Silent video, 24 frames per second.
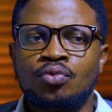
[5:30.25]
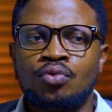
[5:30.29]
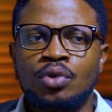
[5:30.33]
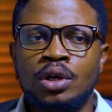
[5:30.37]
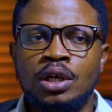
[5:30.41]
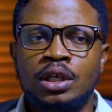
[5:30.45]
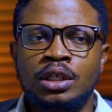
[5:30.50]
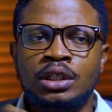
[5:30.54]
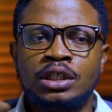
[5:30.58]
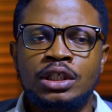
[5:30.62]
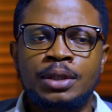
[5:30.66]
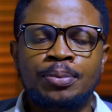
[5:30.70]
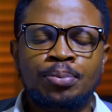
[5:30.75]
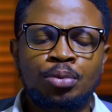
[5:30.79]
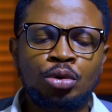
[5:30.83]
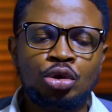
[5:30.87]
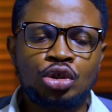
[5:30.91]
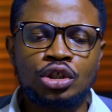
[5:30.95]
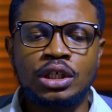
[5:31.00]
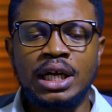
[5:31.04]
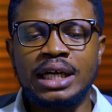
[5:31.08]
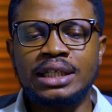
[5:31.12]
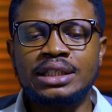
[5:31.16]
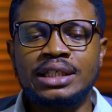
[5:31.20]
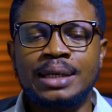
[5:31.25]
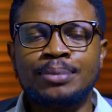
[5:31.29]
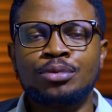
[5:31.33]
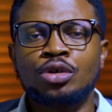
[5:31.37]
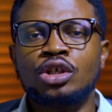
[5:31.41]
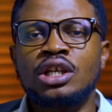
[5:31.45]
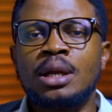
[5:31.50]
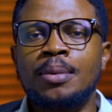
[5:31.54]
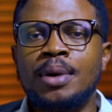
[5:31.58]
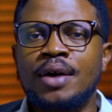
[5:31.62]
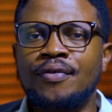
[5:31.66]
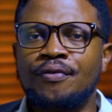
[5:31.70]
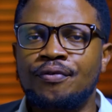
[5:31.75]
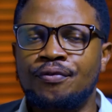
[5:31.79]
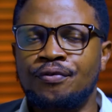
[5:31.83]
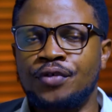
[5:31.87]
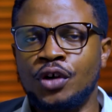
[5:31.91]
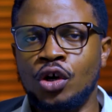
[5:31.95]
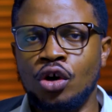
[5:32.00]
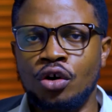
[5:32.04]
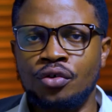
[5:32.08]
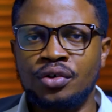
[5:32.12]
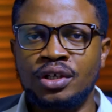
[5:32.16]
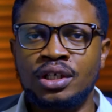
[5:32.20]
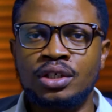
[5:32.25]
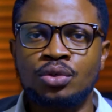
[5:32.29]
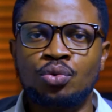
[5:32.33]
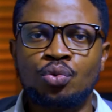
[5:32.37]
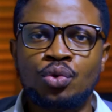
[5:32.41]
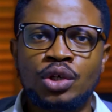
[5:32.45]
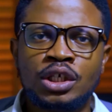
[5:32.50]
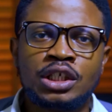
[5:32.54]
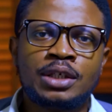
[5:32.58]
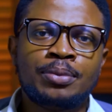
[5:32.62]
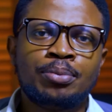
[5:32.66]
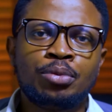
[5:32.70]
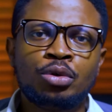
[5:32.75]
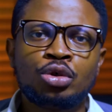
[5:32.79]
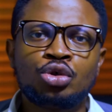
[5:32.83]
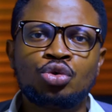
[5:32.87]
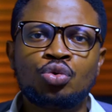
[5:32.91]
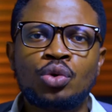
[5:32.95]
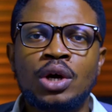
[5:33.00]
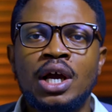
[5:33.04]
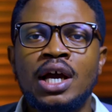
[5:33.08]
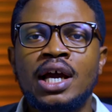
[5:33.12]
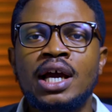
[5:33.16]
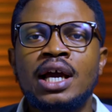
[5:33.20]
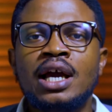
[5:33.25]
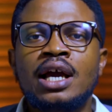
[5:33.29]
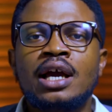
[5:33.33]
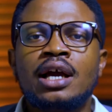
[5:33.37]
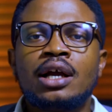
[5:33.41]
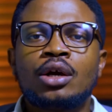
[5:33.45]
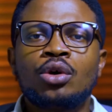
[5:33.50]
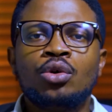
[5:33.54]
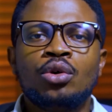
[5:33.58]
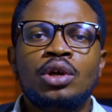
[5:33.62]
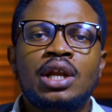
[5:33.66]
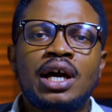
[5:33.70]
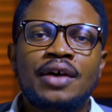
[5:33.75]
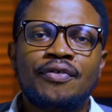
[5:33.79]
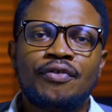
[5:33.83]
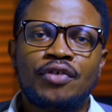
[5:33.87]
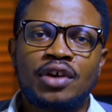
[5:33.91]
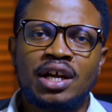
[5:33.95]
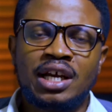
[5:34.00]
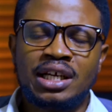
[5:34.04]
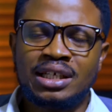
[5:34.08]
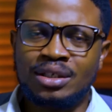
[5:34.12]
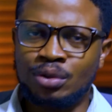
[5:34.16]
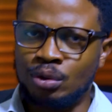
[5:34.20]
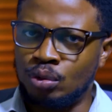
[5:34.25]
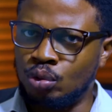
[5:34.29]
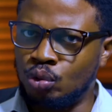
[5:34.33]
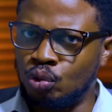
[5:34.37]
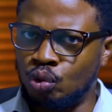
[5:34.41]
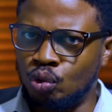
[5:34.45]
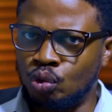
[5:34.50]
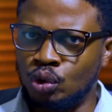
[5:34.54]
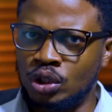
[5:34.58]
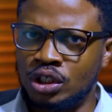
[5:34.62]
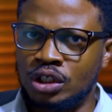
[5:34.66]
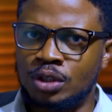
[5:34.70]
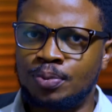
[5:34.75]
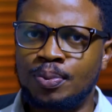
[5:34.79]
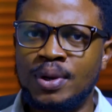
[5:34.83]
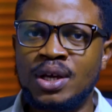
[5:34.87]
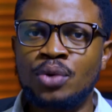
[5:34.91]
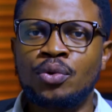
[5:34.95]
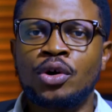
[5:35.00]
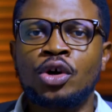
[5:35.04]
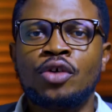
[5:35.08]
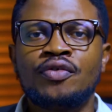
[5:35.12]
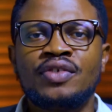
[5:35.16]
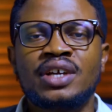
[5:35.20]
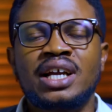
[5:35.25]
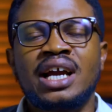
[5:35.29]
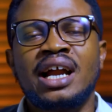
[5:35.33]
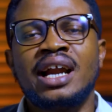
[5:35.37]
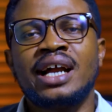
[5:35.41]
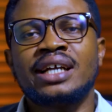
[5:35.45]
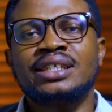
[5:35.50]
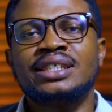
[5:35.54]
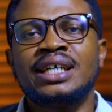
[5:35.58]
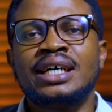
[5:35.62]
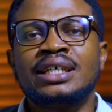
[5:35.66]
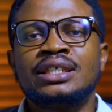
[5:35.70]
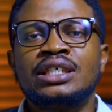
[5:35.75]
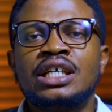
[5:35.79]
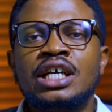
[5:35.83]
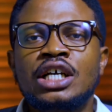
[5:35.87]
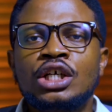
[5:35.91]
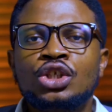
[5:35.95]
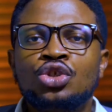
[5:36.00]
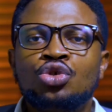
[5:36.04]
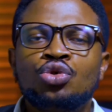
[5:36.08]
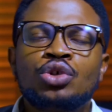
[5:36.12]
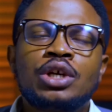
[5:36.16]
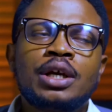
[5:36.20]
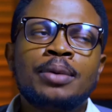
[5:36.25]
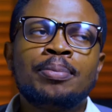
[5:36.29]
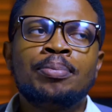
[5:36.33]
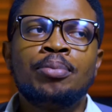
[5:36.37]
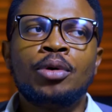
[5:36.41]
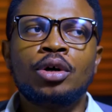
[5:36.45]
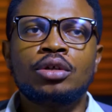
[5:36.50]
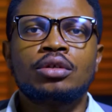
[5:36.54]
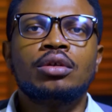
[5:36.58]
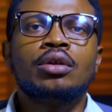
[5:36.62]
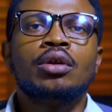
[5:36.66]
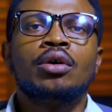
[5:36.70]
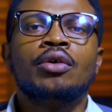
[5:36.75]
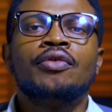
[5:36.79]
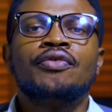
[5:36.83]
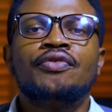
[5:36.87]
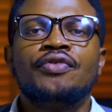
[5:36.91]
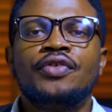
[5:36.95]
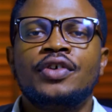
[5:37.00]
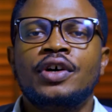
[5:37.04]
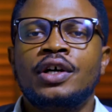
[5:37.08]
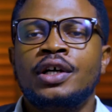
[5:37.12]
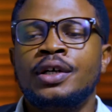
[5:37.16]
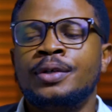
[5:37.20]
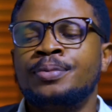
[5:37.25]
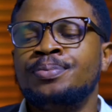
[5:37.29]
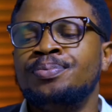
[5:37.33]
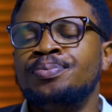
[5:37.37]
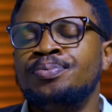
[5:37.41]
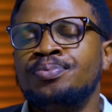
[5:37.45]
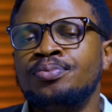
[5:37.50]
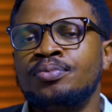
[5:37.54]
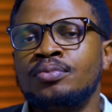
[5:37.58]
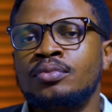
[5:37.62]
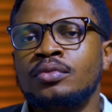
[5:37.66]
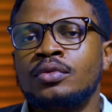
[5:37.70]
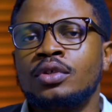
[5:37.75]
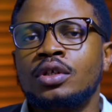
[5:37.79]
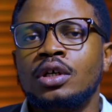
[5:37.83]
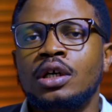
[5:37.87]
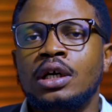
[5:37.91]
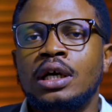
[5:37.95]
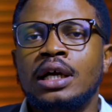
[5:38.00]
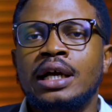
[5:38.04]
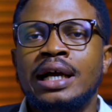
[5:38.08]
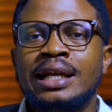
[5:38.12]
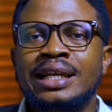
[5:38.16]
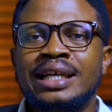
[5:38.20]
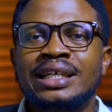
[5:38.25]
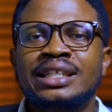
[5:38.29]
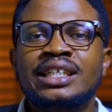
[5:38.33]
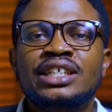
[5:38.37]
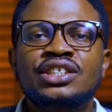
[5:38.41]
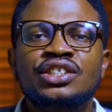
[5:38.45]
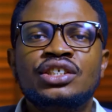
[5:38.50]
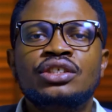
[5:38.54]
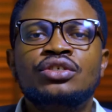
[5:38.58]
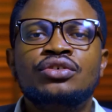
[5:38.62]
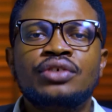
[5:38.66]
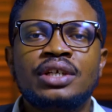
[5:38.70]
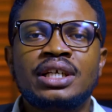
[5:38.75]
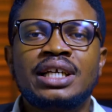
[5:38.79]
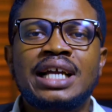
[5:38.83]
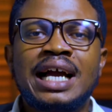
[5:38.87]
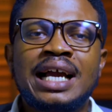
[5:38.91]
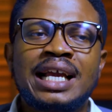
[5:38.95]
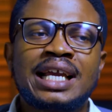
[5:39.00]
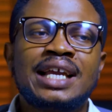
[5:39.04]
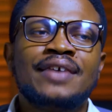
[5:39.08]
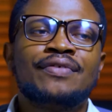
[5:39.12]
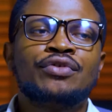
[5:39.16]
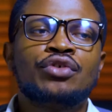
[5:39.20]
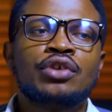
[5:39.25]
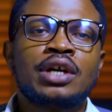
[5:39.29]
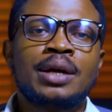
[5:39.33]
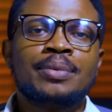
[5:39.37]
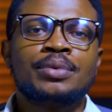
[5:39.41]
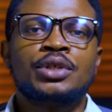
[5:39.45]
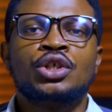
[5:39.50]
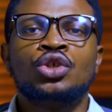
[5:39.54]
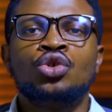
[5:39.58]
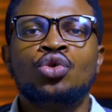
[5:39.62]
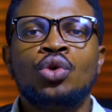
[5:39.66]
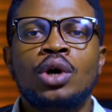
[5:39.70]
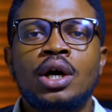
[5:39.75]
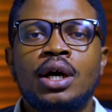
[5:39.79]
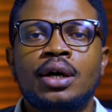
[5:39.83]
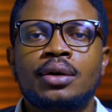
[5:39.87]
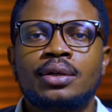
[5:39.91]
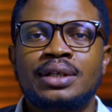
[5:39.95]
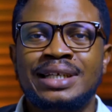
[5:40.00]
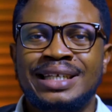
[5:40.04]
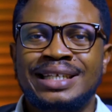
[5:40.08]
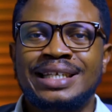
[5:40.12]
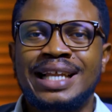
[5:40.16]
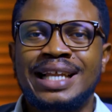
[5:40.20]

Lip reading: in the bush, I'm talking about Figurine, in the bush, where Kula Afolayan, which is playing one of the characters, took a bottle of an energy drink and gave to Ramsey Noah in